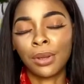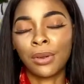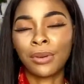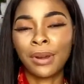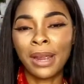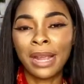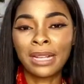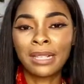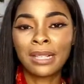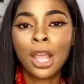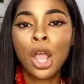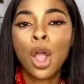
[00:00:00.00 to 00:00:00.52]
All
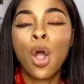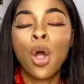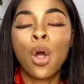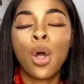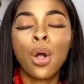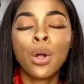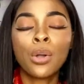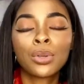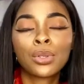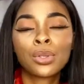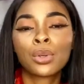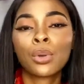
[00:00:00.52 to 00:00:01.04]
right, or
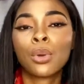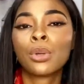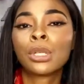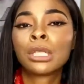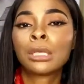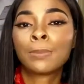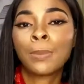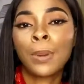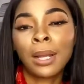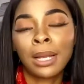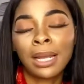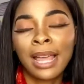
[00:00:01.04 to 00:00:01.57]
also
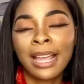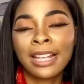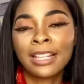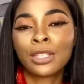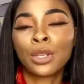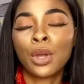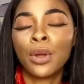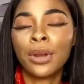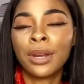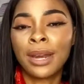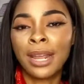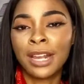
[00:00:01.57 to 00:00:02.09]
spotlights
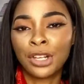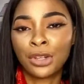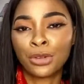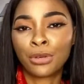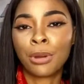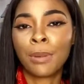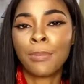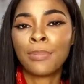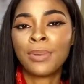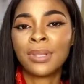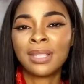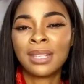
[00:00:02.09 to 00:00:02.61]
on
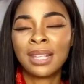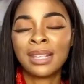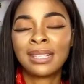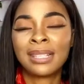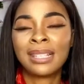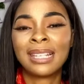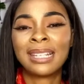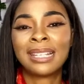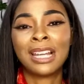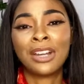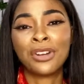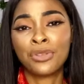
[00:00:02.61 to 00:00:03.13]
Nigerian
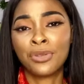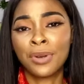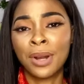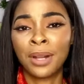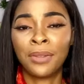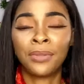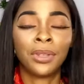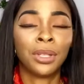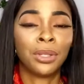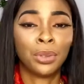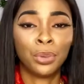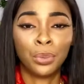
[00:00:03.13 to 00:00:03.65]
businesses
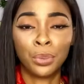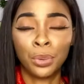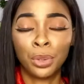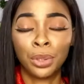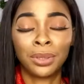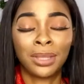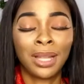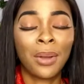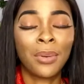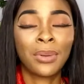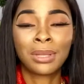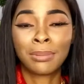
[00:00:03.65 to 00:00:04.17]
around the world.
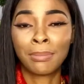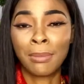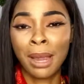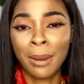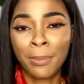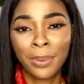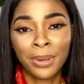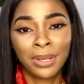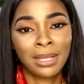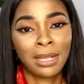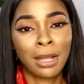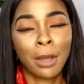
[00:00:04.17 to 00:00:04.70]
That was my
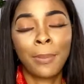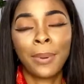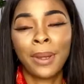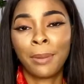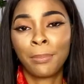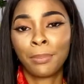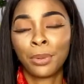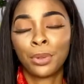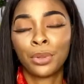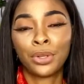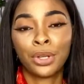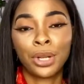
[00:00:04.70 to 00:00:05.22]
personal
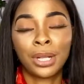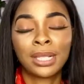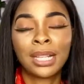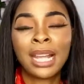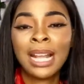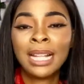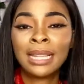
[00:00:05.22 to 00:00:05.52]
pet project.